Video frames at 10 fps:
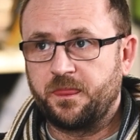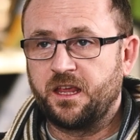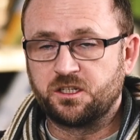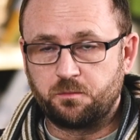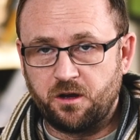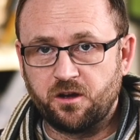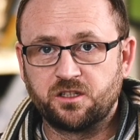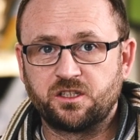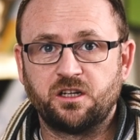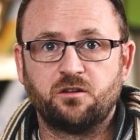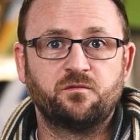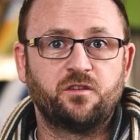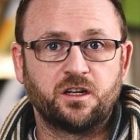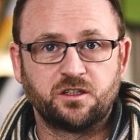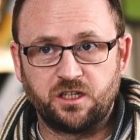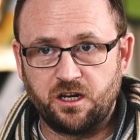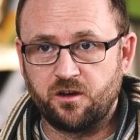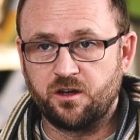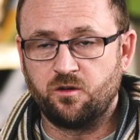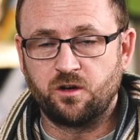experiencing and
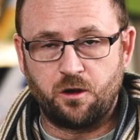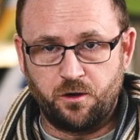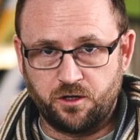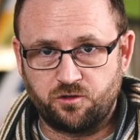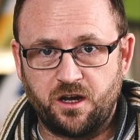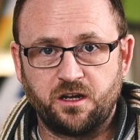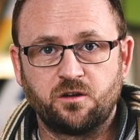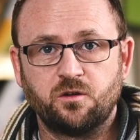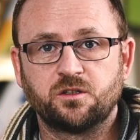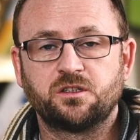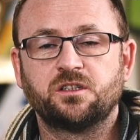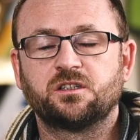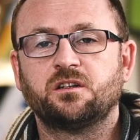volunteering or going on training courses